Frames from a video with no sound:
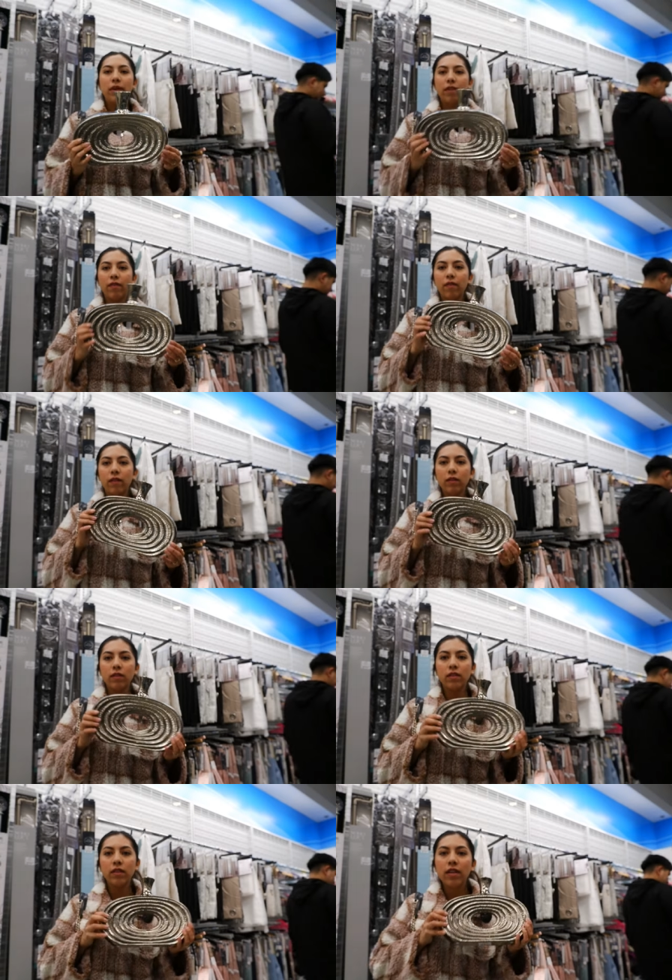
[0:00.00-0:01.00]
and Efra found.
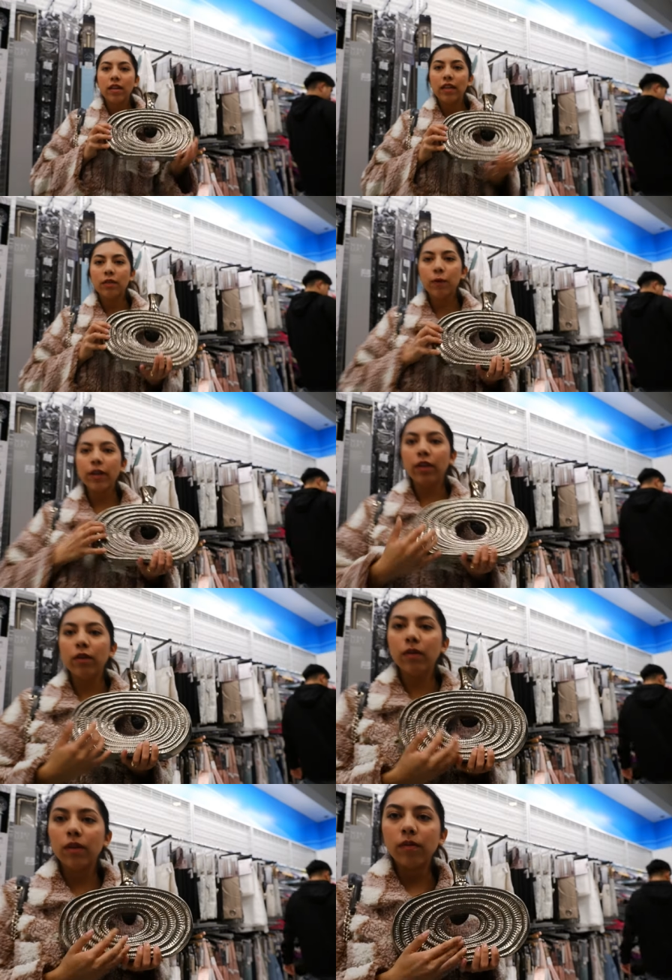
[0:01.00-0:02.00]
It's pretty
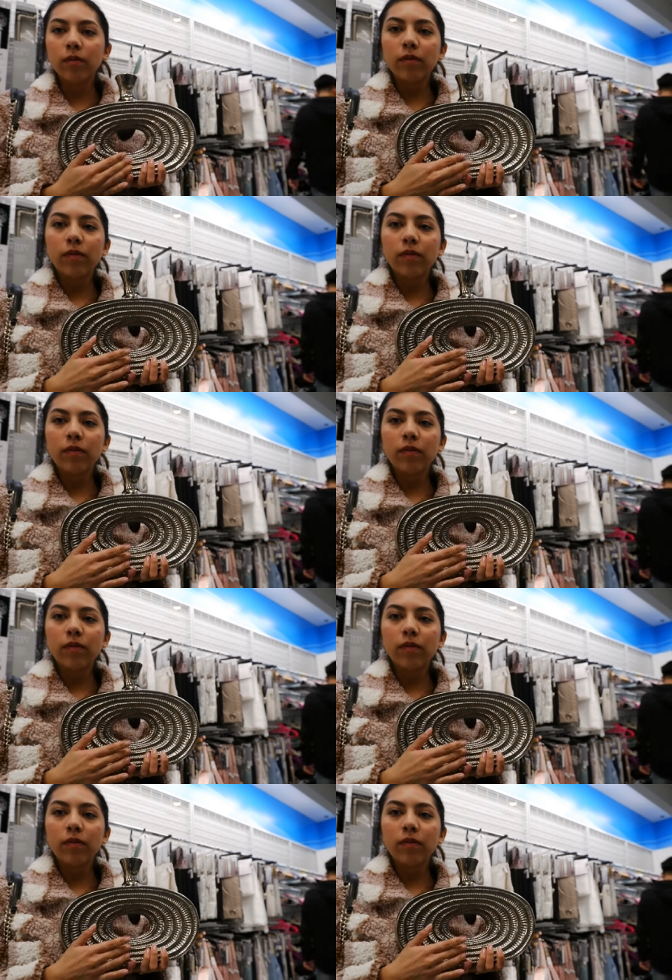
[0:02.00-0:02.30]
cute, no?